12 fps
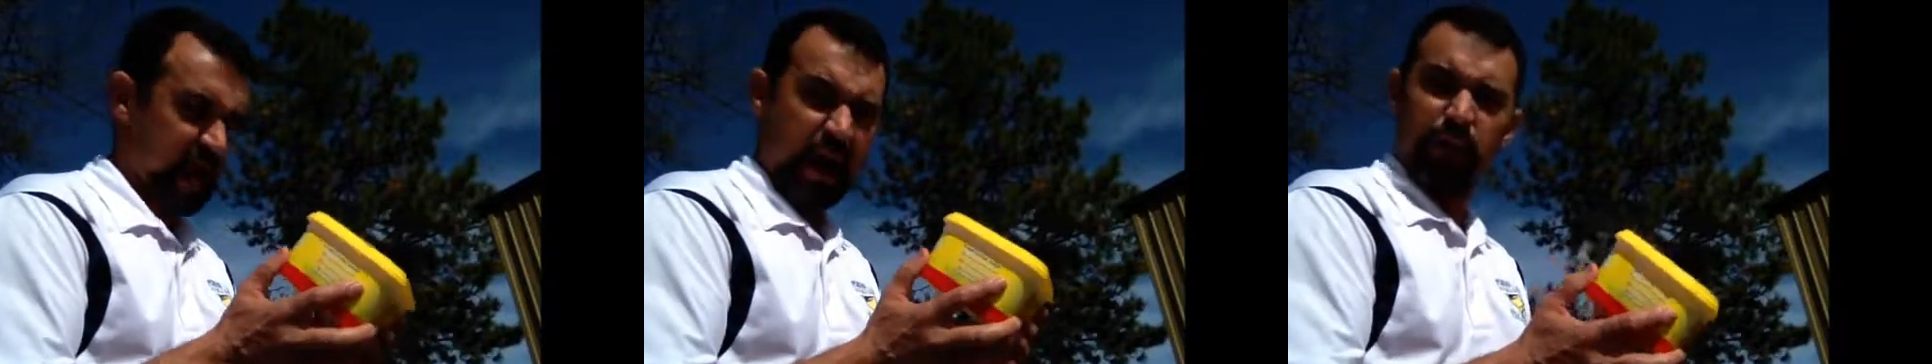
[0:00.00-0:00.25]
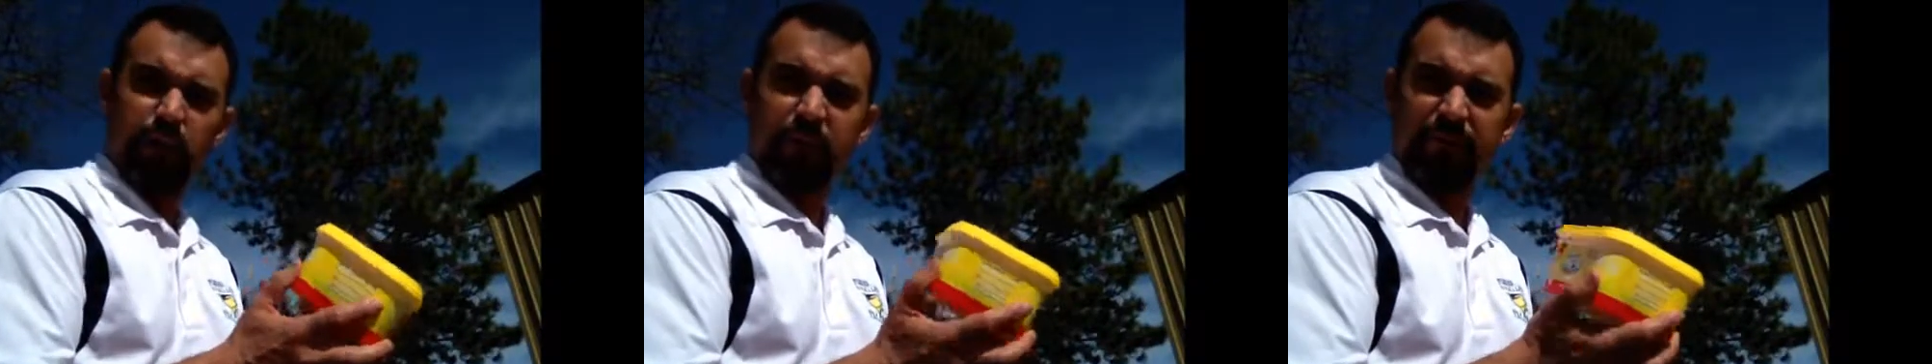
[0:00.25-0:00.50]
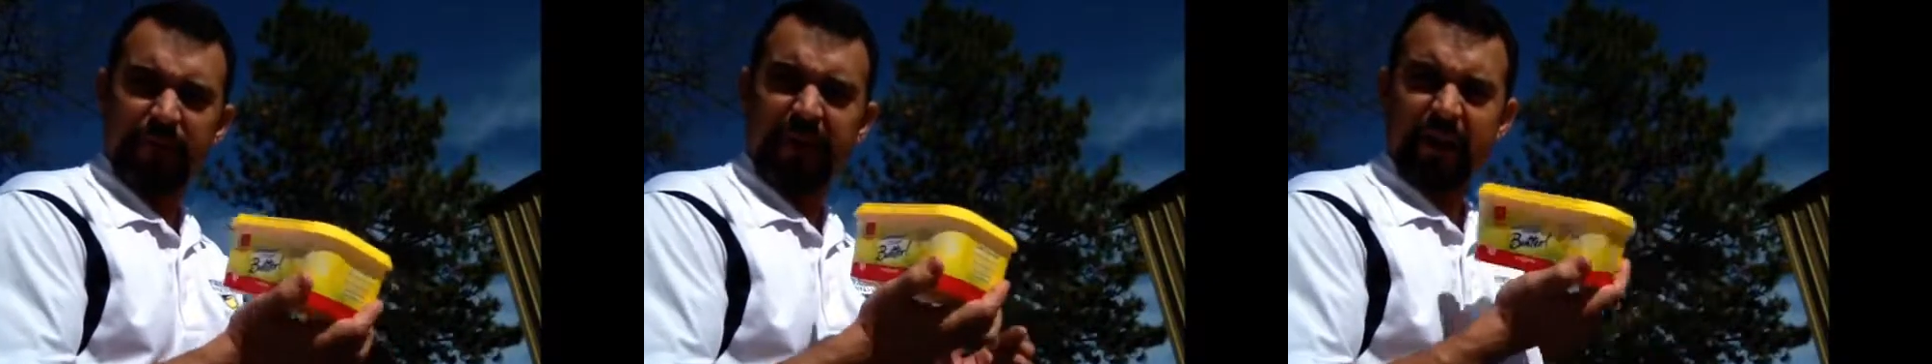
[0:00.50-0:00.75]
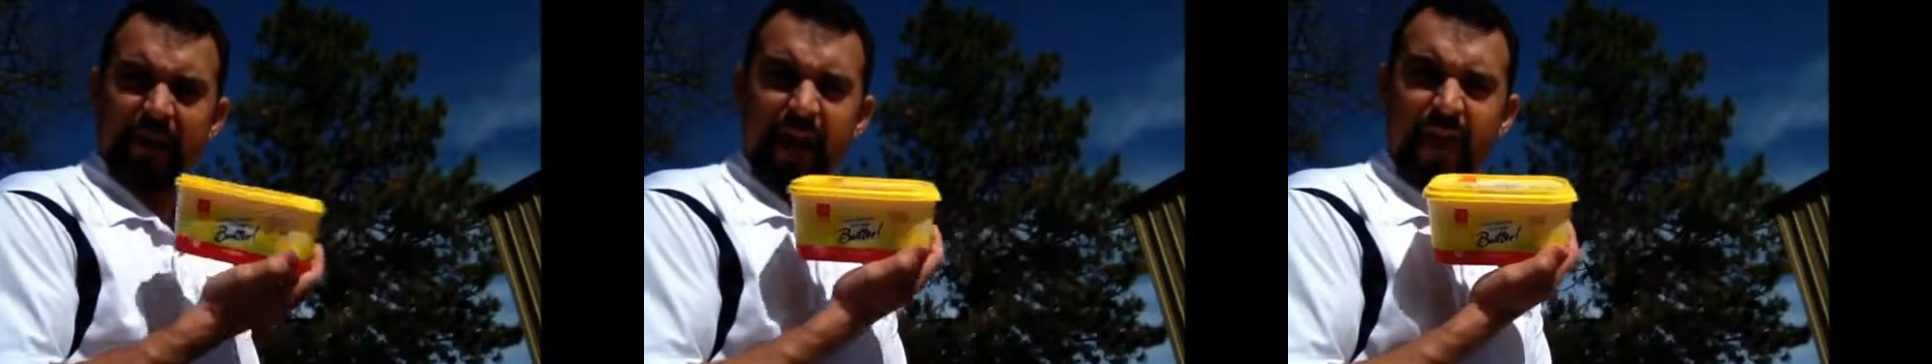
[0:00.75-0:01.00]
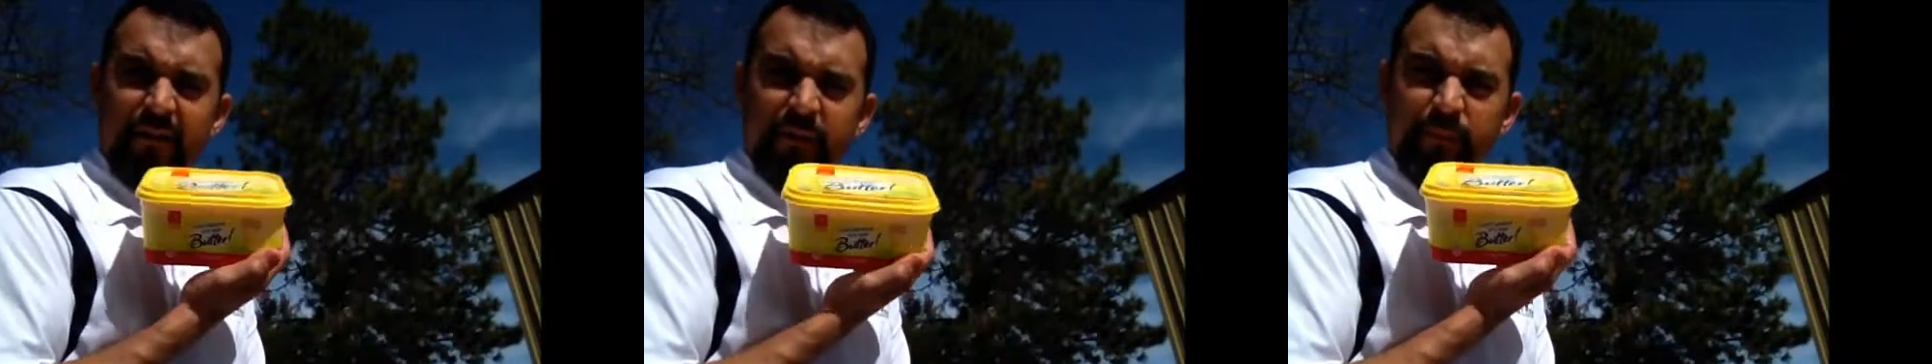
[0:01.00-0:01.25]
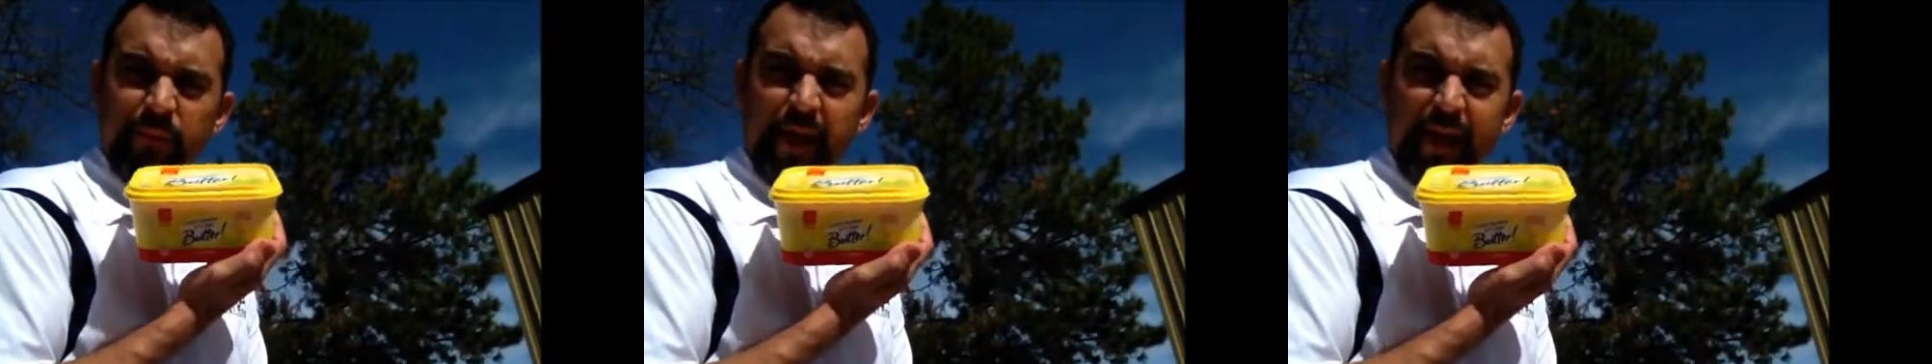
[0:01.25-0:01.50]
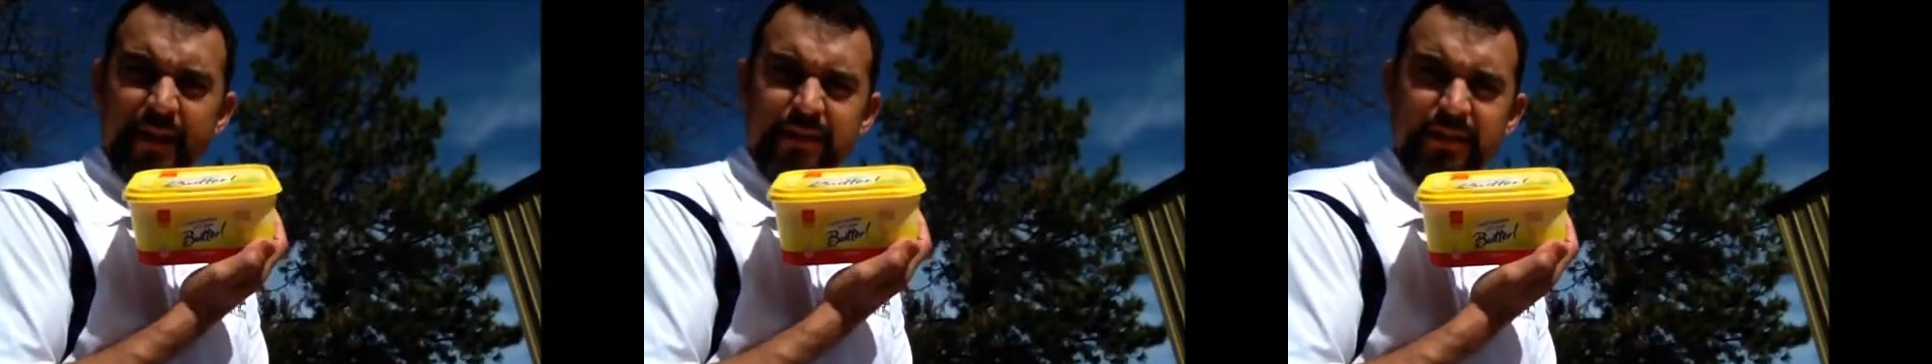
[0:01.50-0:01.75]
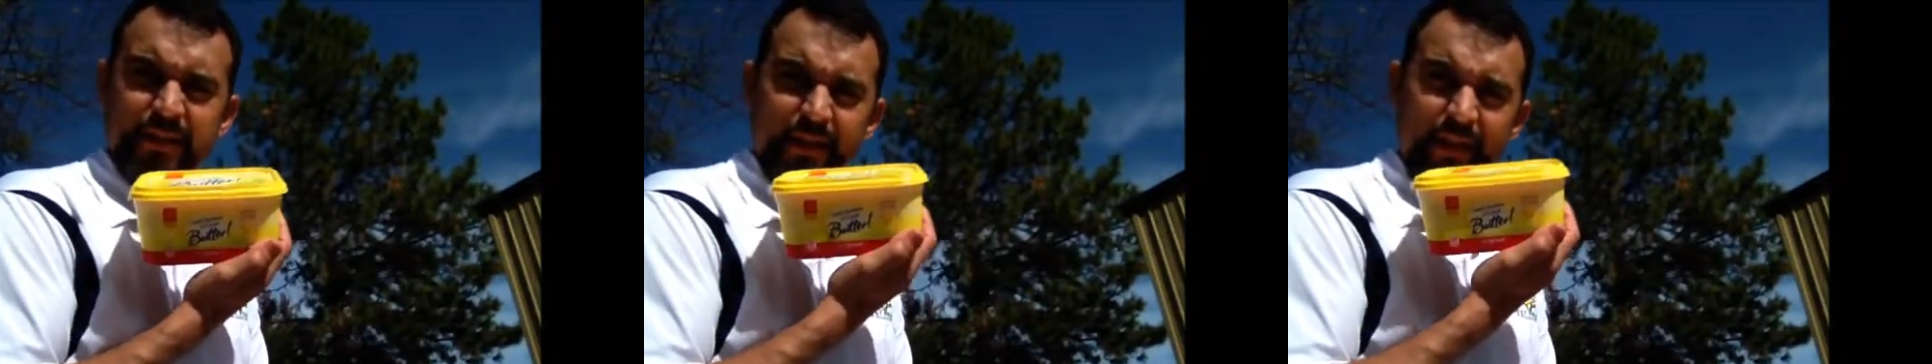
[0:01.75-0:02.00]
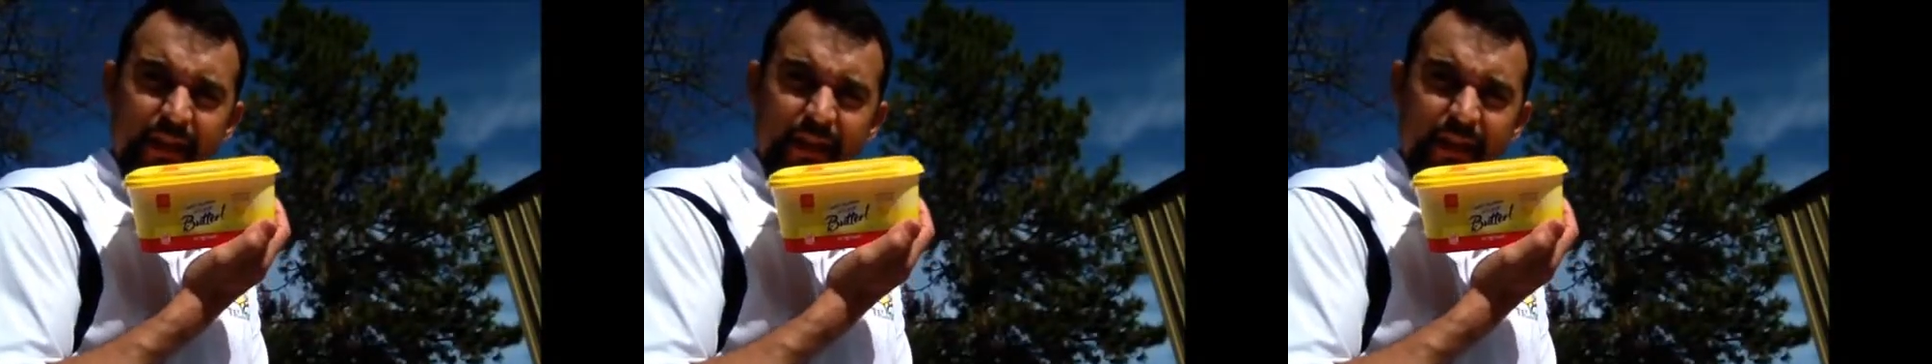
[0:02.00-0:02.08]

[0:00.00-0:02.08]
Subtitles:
how would we figure out the price